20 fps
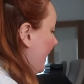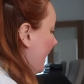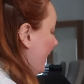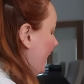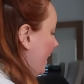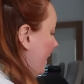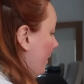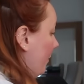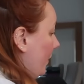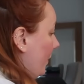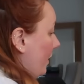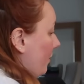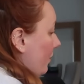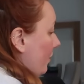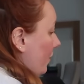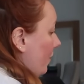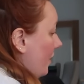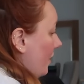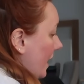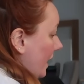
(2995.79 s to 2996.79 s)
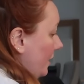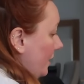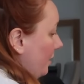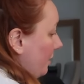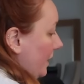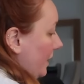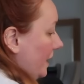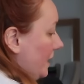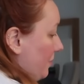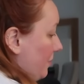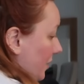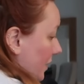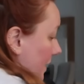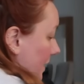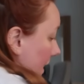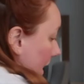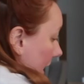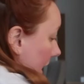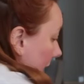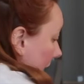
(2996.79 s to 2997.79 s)
Uh, whether or not I do any sprints
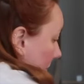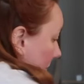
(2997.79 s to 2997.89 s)
today,